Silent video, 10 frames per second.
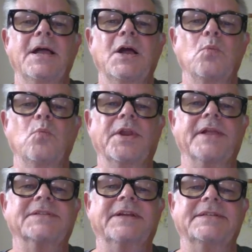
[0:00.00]
What
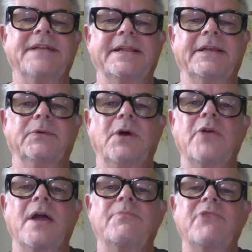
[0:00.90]
else can I tell you? Oh
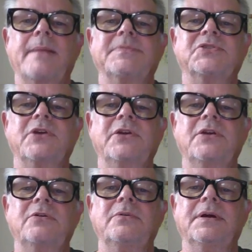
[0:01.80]
yeah, perhaps show
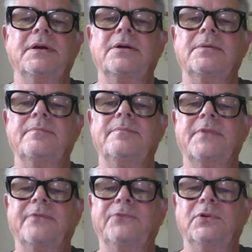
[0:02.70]
you
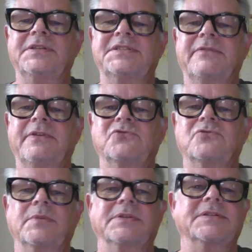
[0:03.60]
the full list of
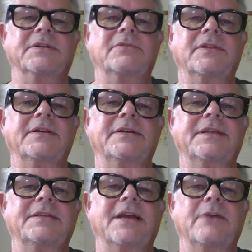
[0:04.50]
instruments. I don't think I
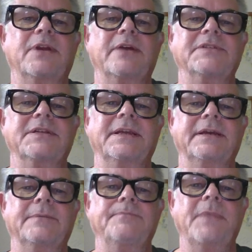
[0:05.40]
did that when I was in
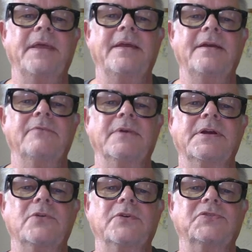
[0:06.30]
here. If we
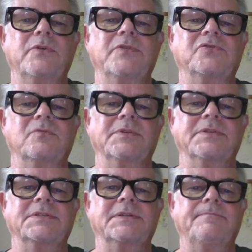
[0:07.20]
go across to
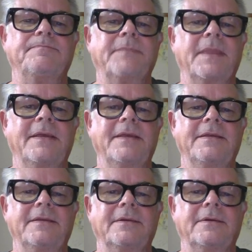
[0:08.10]
instruments,
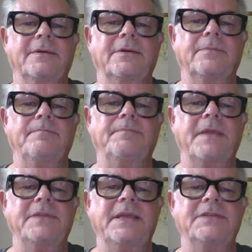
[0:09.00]

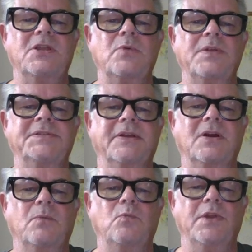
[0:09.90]
these are the ones that come with